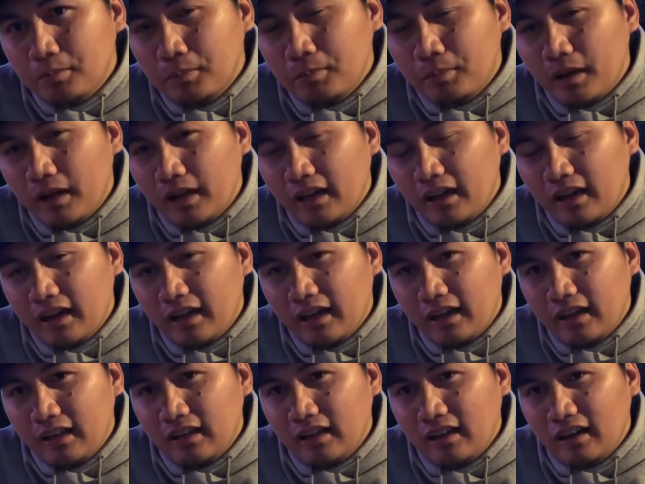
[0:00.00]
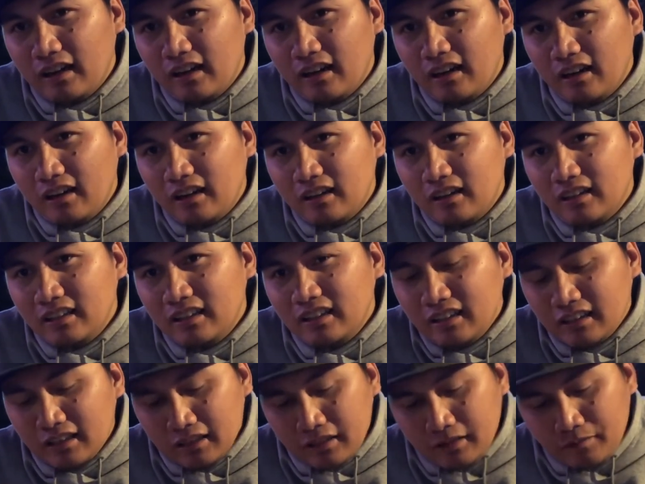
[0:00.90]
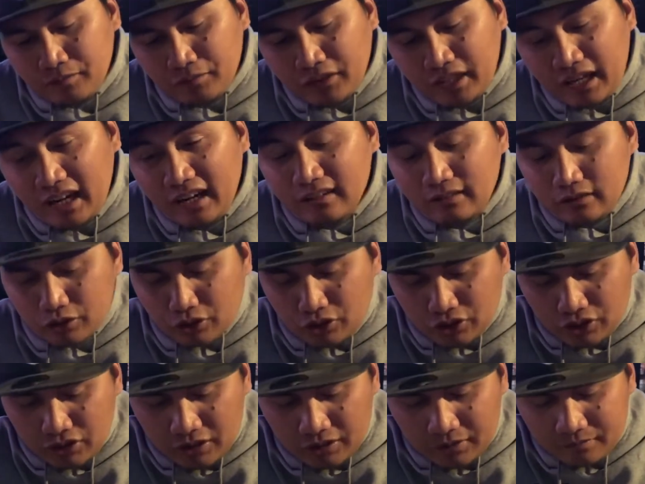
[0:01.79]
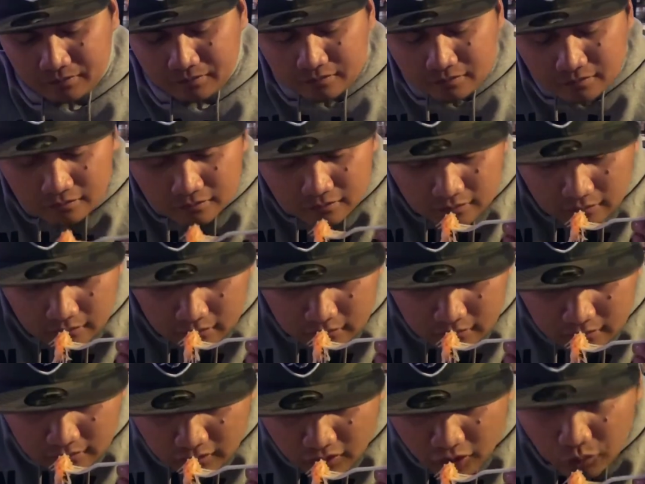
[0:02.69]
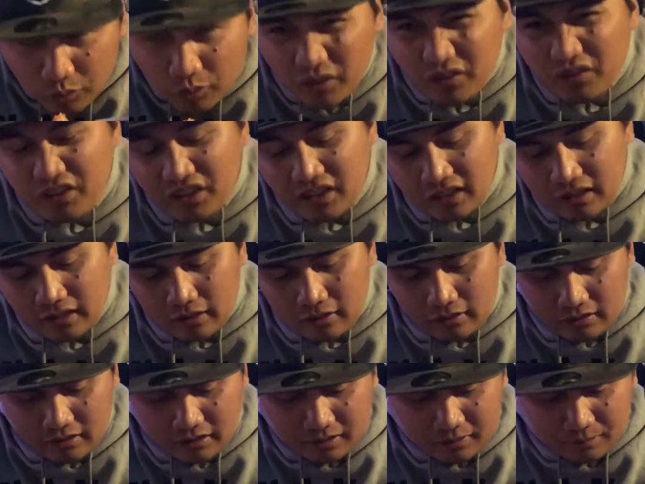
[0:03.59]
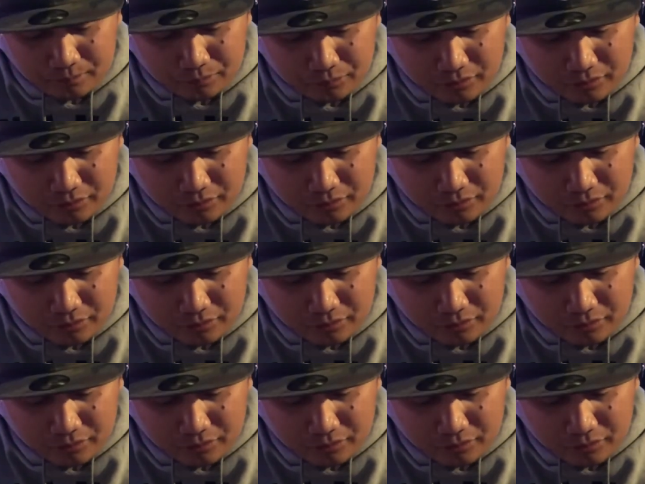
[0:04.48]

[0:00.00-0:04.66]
papaya and carrots with vinegar on it.